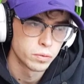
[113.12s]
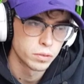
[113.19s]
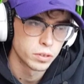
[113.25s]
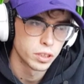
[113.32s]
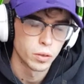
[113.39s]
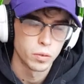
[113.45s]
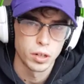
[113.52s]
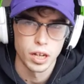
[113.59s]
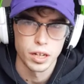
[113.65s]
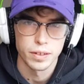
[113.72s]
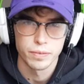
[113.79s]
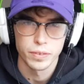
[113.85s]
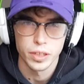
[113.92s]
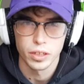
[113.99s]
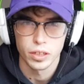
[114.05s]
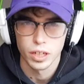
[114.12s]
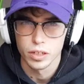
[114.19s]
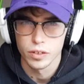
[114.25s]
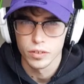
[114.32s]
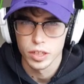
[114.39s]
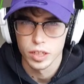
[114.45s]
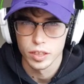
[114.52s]
you kind
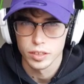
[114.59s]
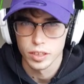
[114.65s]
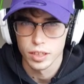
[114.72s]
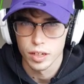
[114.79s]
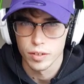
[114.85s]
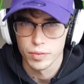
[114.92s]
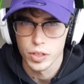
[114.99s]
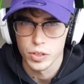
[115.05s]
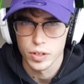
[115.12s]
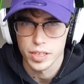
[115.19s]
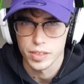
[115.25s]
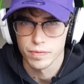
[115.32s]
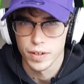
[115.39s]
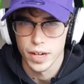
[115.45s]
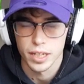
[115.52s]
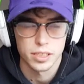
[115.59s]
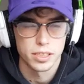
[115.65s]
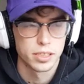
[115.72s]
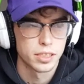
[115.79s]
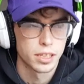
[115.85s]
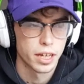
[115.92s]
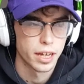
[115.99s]
of unearthed a lot of interesting
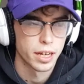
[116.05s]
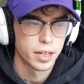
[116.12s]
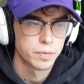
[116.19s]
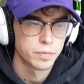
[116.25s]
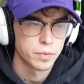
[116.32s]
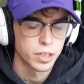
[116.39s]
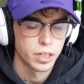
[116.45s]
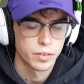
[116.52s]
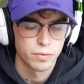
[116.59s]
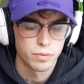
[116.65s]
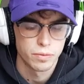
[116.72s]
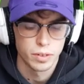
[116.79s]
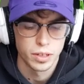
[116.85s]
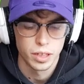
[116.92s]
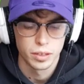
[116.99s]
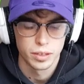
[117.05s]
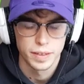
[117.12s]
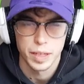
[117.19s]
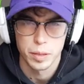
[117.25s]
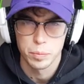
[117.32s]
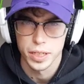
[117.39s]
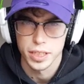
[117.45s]
factors, kind of little
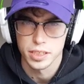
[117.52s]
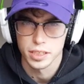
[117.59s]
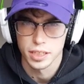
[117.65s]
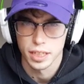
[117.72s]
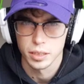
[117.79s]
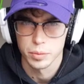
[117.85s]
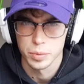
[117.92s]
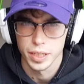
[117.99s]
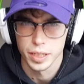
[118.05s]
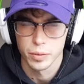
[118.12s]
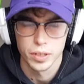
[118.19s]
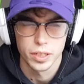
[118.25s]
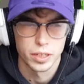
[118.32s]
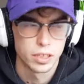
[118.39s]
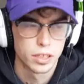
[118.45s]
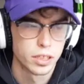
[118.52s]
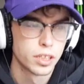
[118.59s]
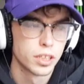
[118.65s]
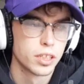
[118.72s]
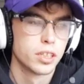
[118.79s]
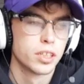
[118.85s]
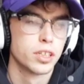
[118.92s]
tidbits and that type of thing when you're
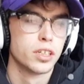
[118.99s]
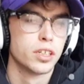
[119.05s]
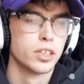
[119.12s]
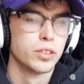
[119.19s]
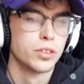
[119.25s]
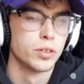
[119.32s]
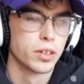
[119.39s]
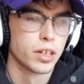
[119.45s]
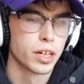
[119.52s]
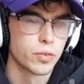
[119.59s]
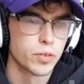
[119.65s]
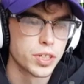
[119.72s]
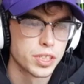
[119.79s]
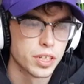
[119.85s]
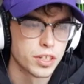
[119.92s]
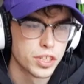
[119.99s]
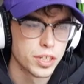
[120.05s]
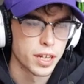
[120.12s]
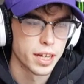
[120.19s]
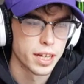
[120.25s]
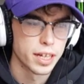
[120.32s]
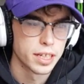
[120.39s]
doing a lot of research.
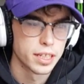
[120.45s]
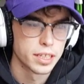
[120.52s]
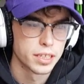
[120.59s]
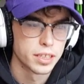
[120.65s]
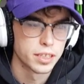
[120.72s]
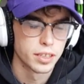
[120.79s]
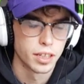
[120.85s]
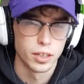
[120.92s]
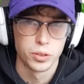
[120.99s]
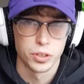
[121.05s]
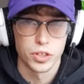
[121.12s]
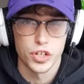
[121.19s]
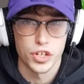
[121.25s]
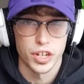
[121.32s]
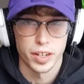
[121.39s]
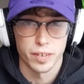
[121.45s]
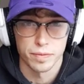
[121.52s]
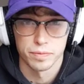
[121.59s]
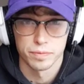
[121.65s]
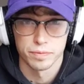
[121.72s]
And the Luther shit.